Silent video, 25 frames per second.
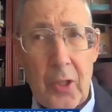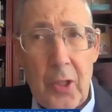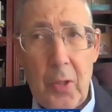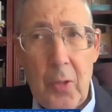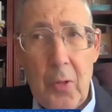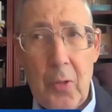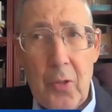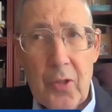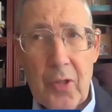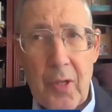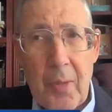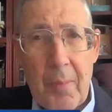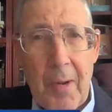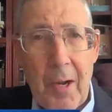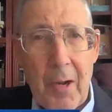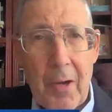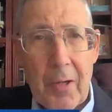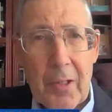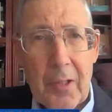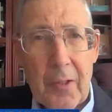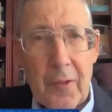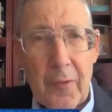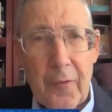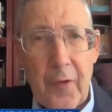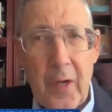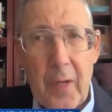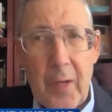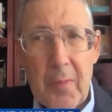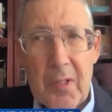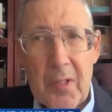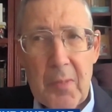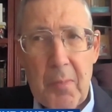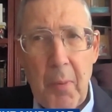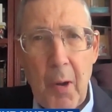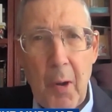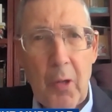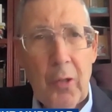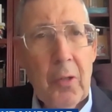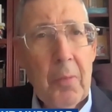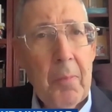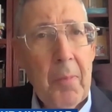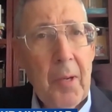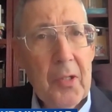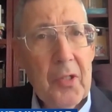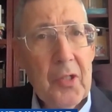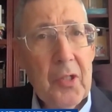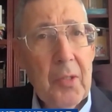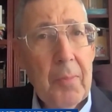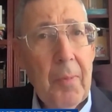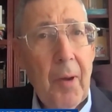to use America's famous bunker
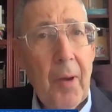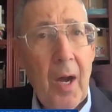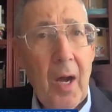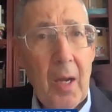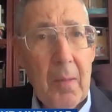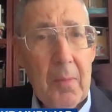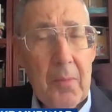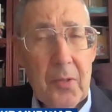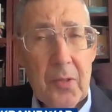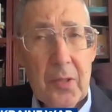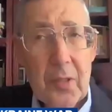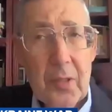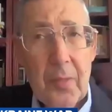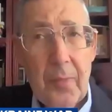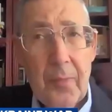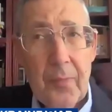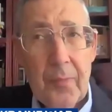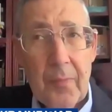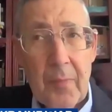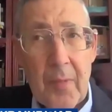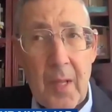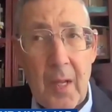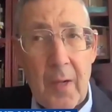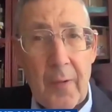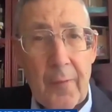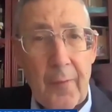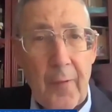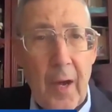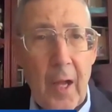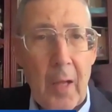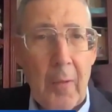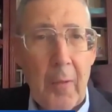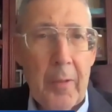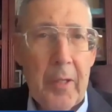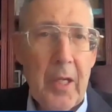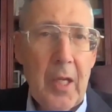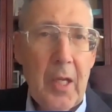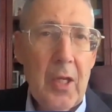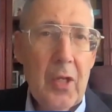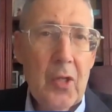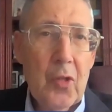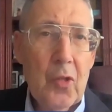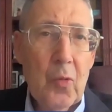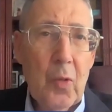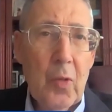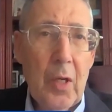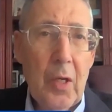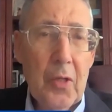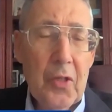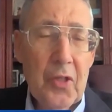buster bombs following
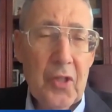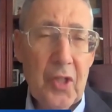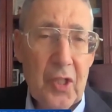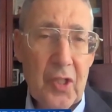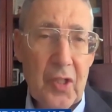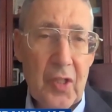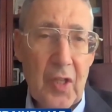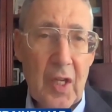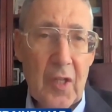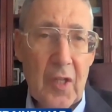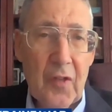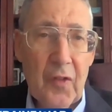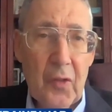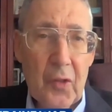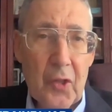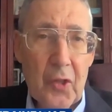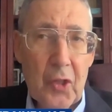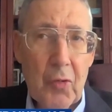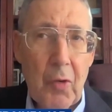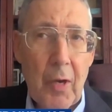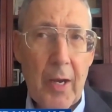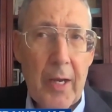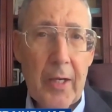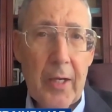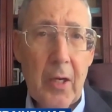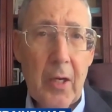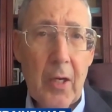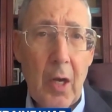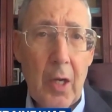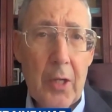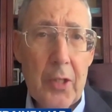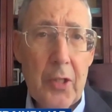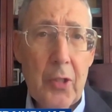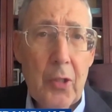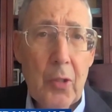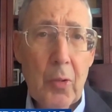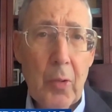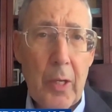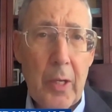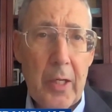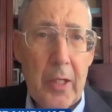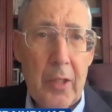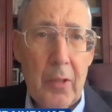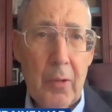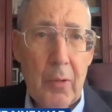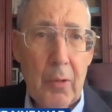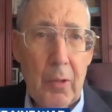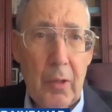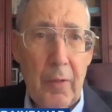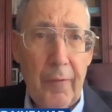Israel's successful strike on
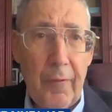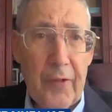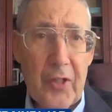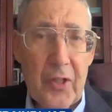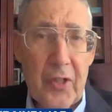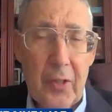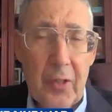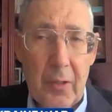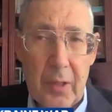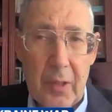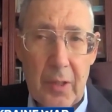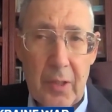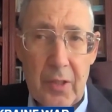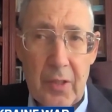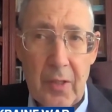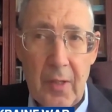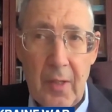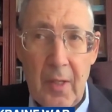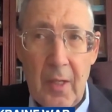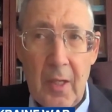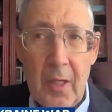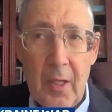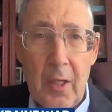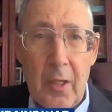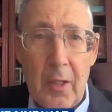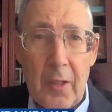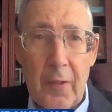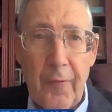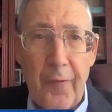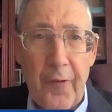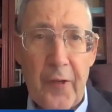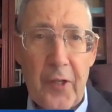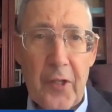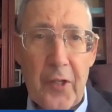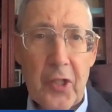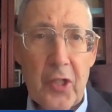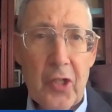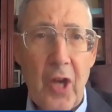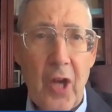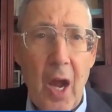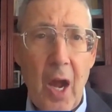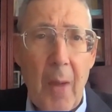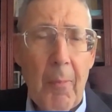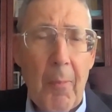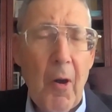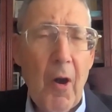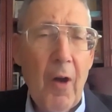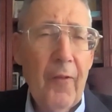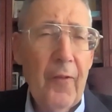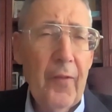Ukrainian nuclear facilities to finish the
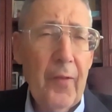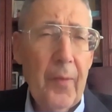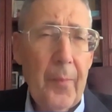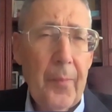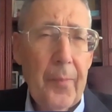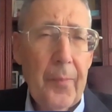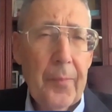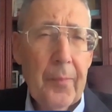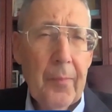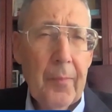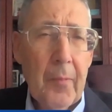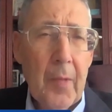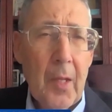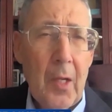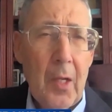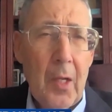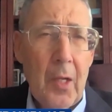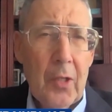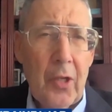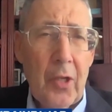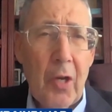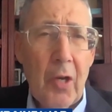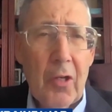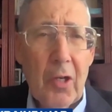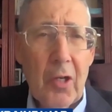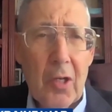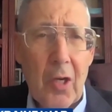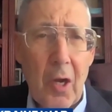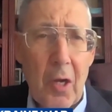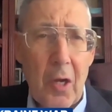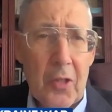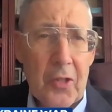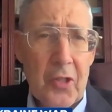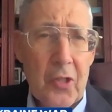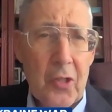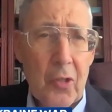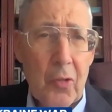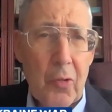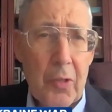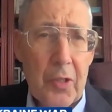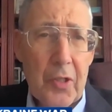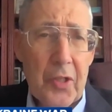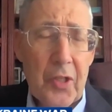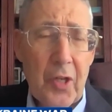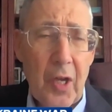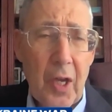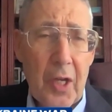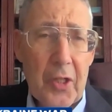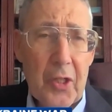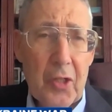job off. Tucker Carlson
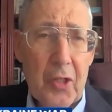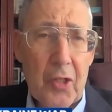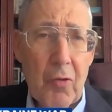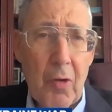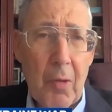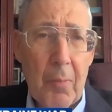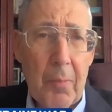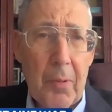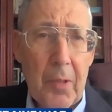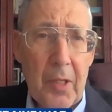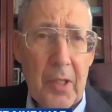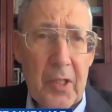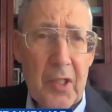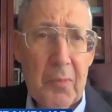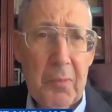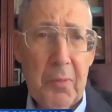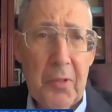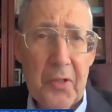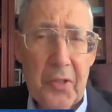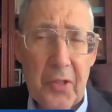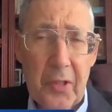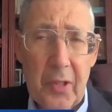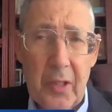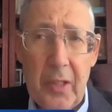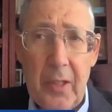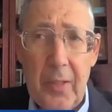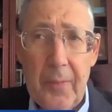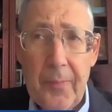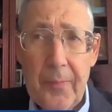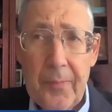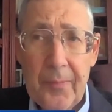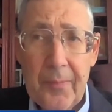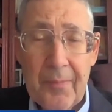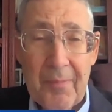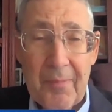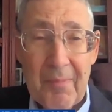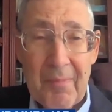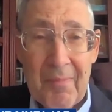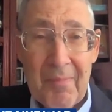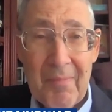criticized Trump explicitly.